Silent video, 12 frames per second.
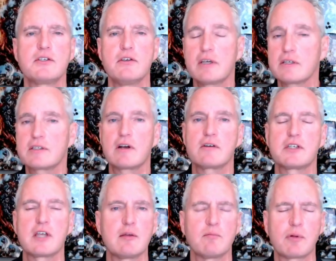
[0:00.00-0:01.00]
So you can start
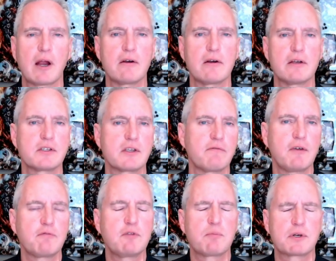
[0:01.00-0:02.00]
setting priorities. If
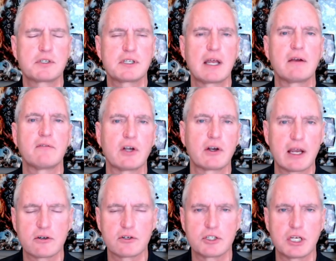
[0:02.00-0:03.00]
50% of your
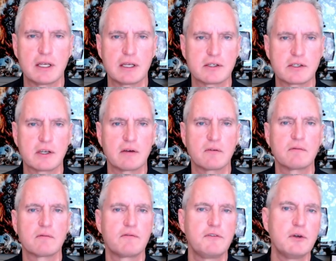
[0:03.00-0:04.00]
energy is
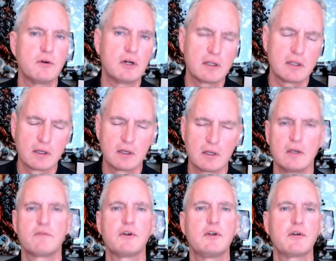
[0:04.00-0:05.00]
in fuel
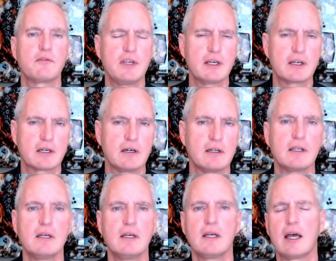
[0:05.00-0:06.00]
for your
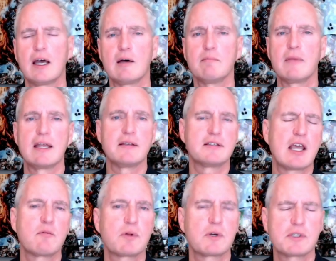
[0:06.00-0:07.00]
vehicle, um, and
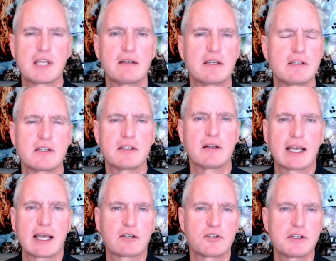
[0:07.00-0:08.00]
10% is in
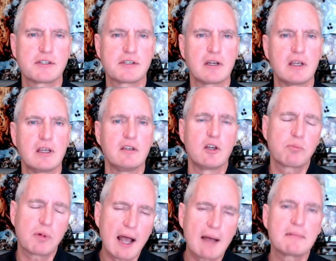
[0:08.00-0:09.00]
electricity, you
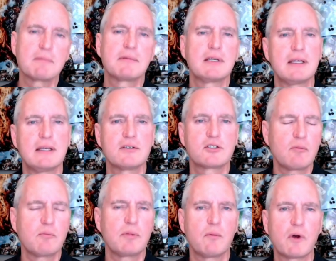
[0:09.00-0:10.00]
probably
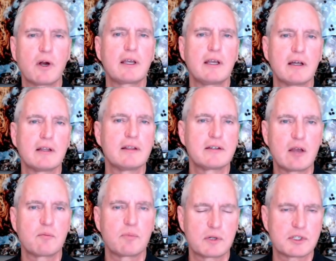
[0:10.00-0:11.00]
shouldn't be working on the
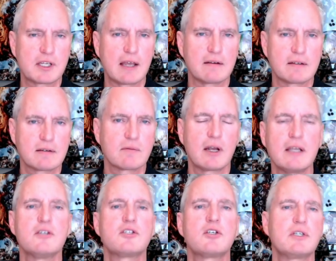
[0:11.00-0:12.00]
10%,
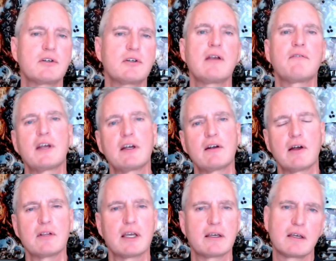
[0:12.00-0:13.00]
right? You should be trying to figure
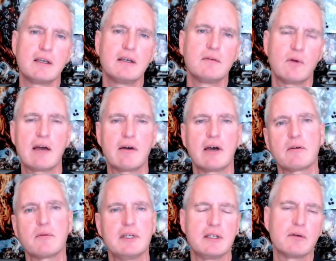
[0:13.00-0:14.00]
out, like, wow, how
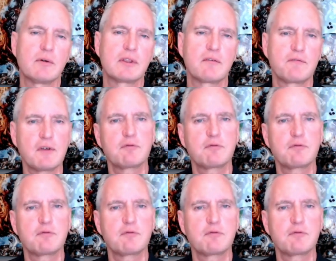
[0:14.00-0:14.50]
do we deal with the